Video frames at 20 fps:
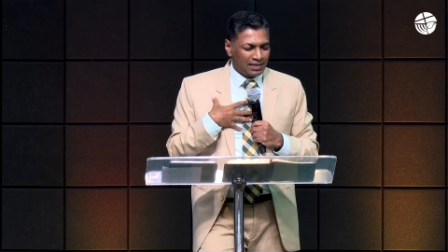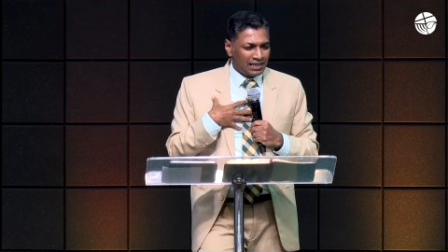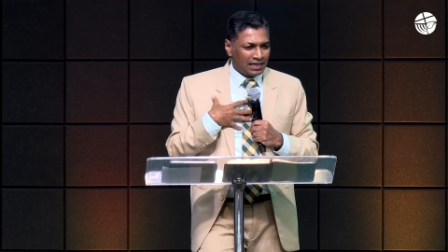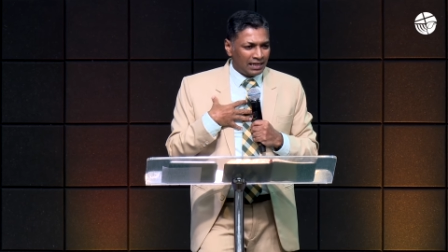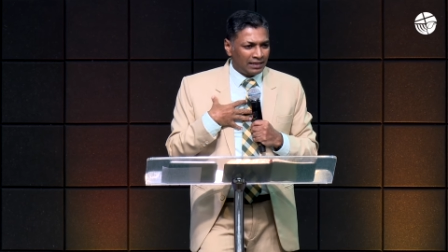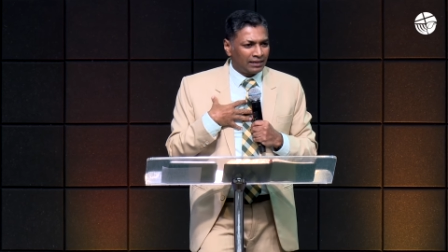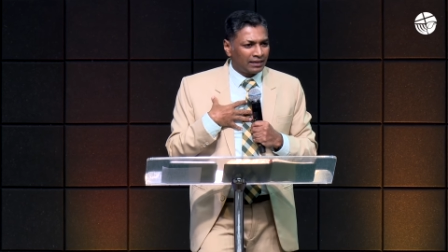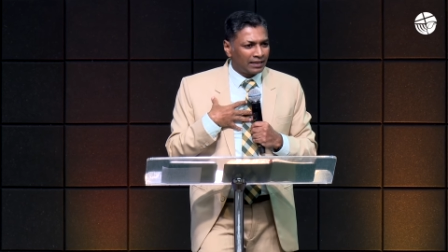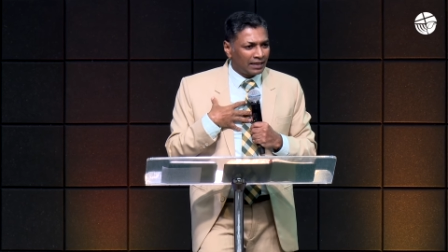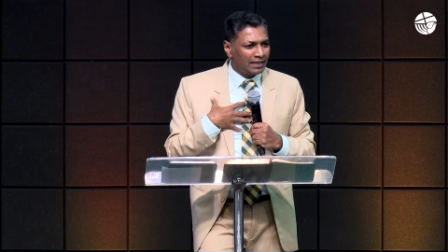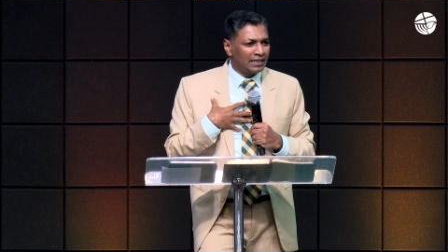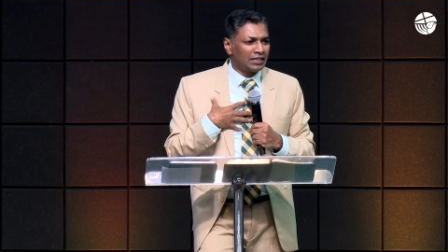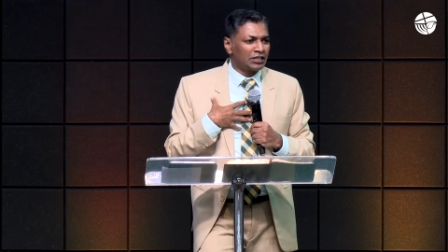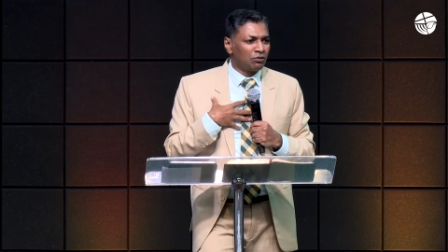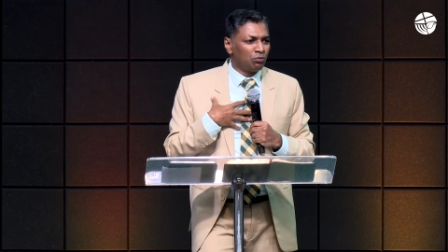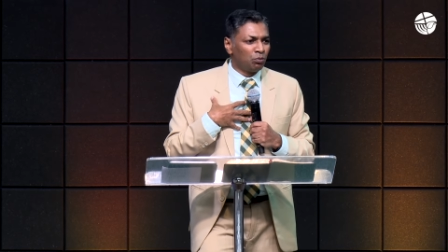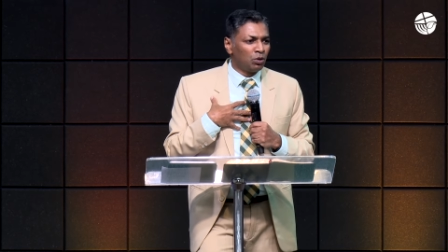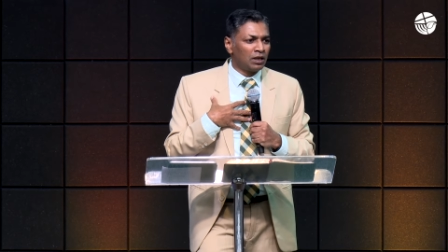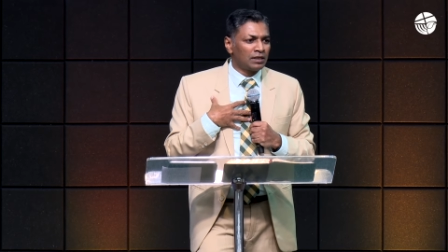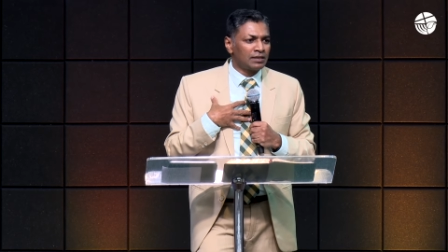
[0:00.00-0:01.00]
And the
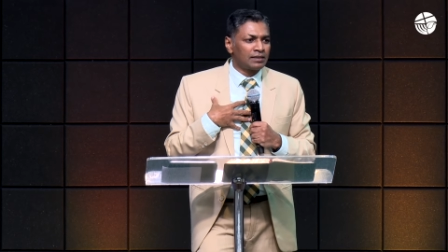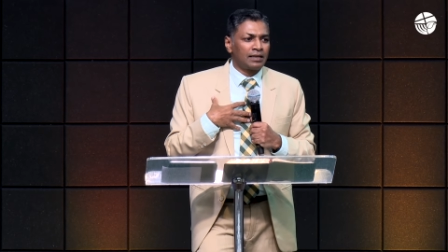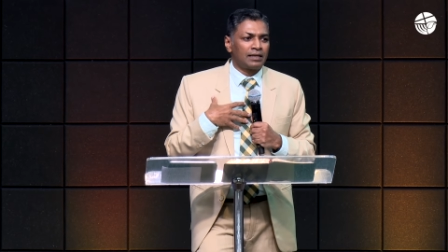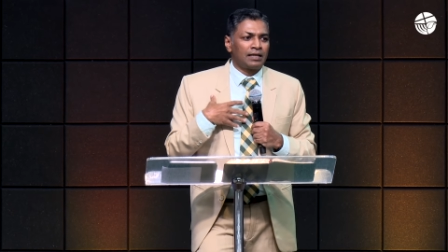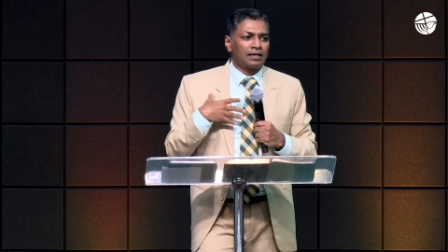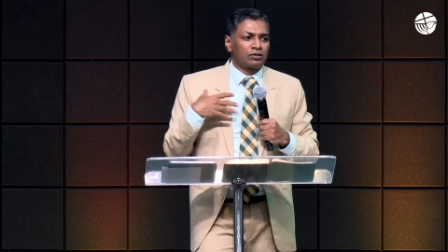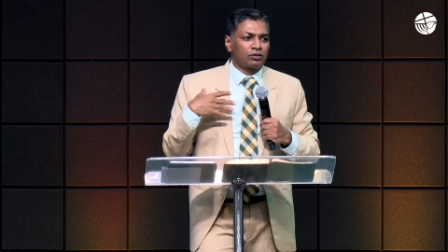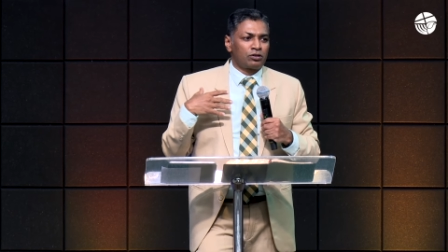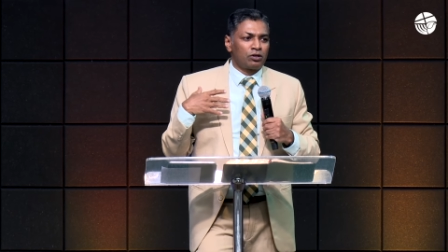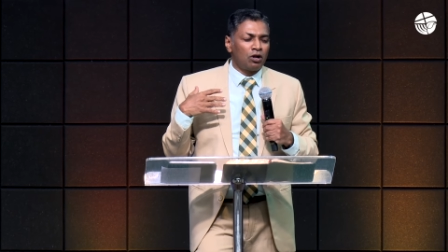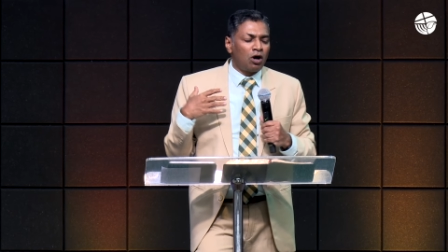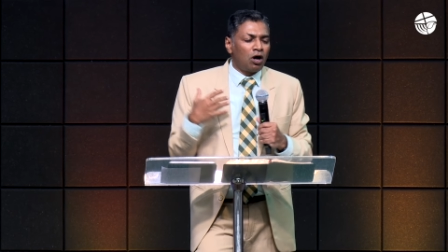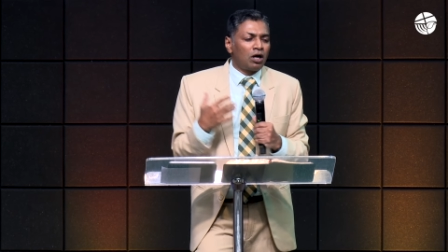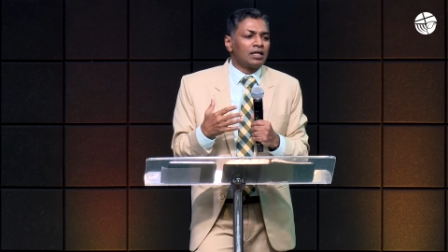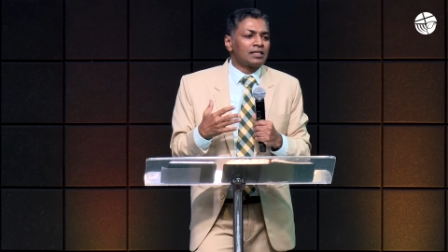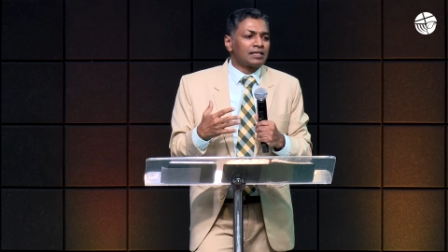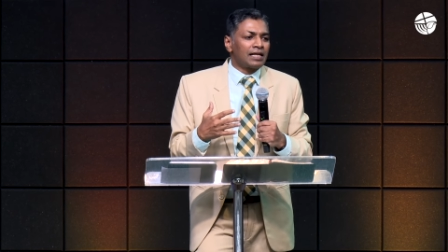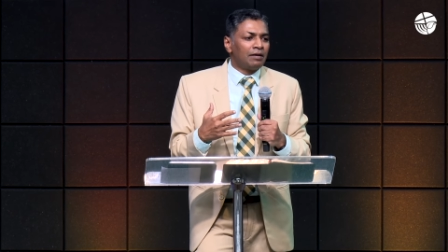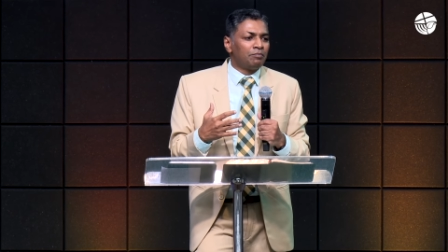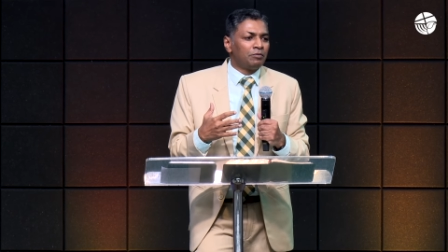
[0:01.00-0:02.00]
condition was that as long
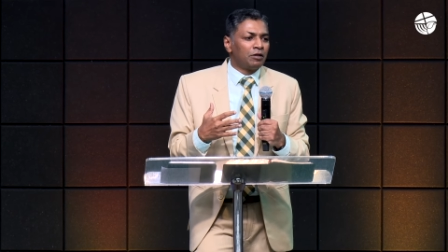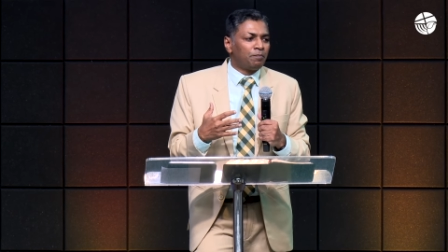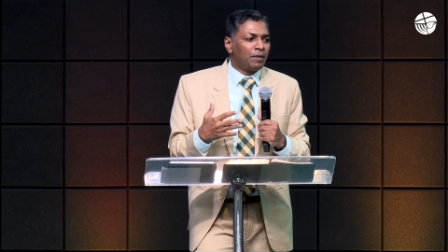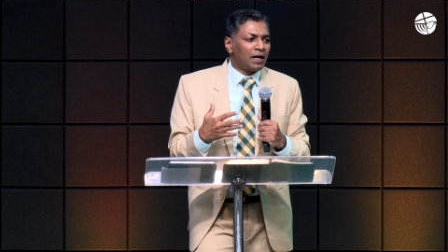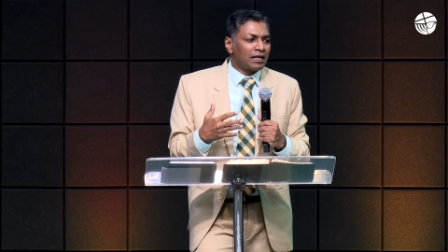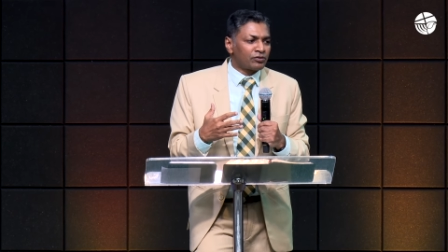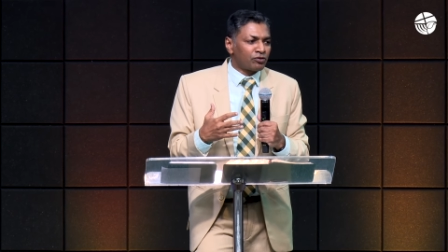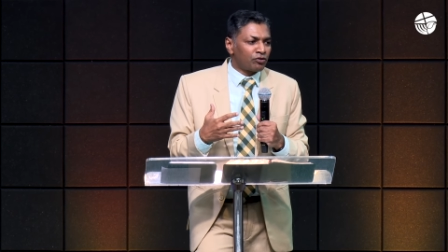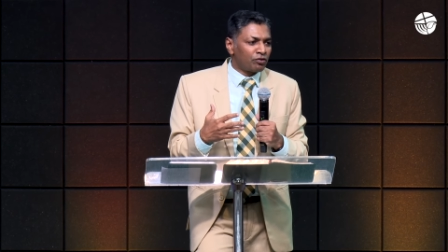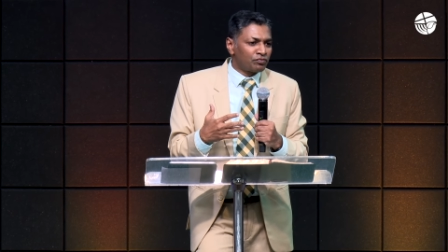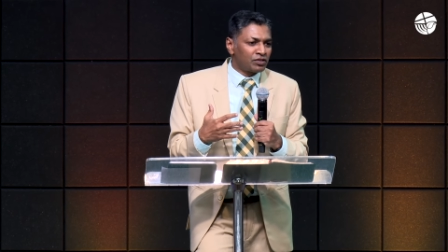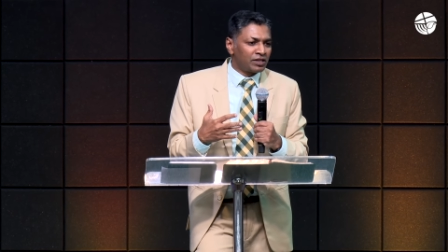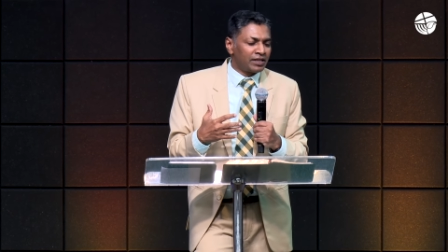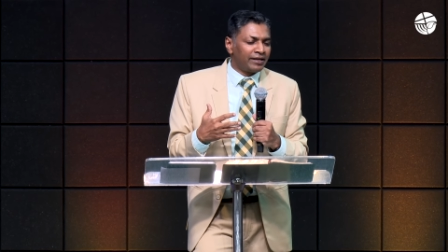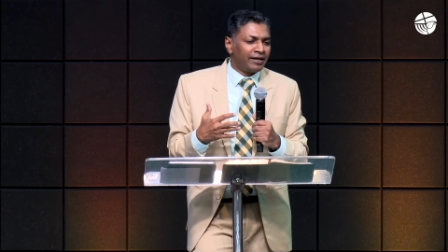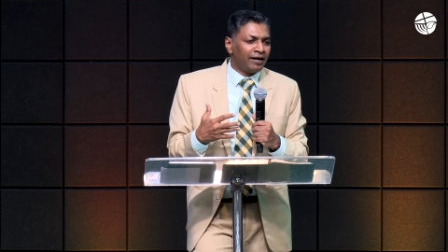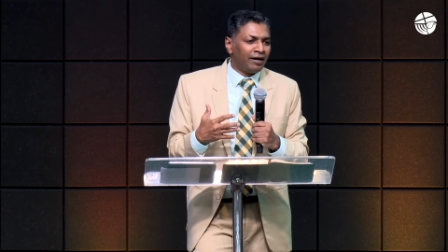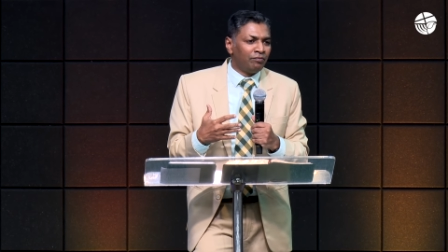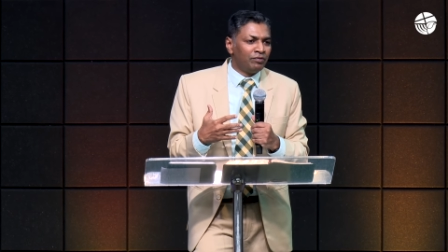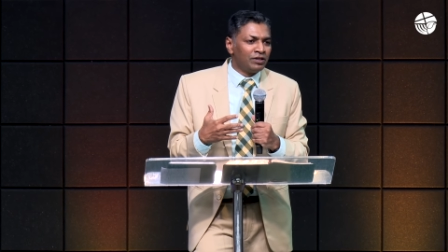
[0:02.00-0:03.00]
as I'm the pastor of City
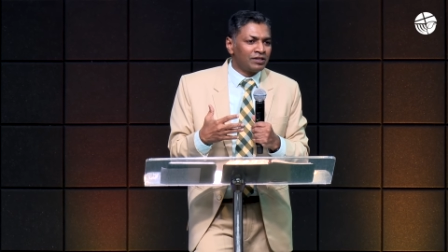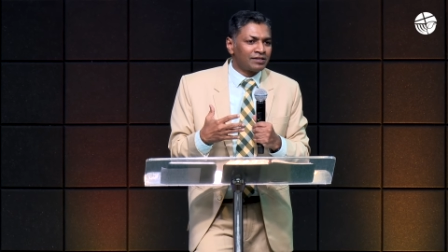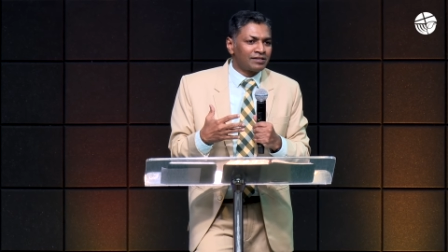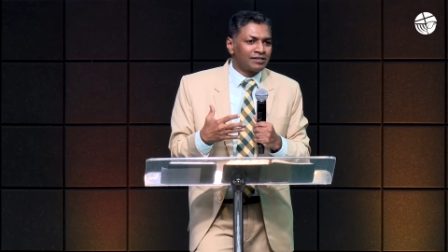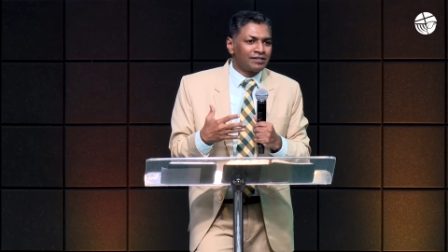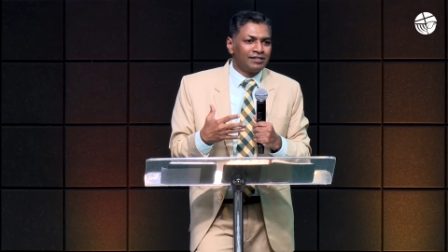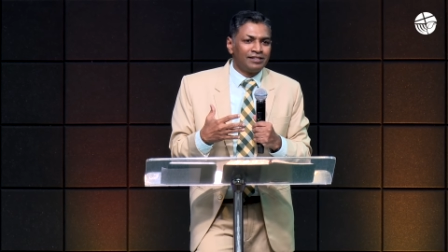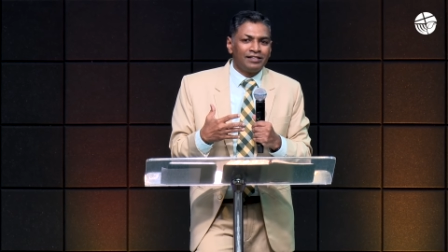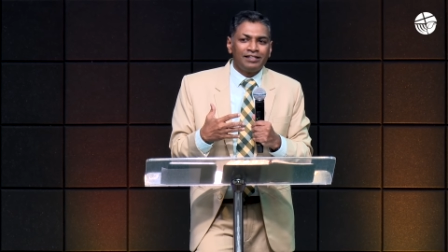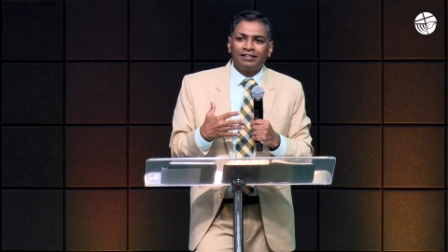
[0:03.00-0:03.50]
Harvest,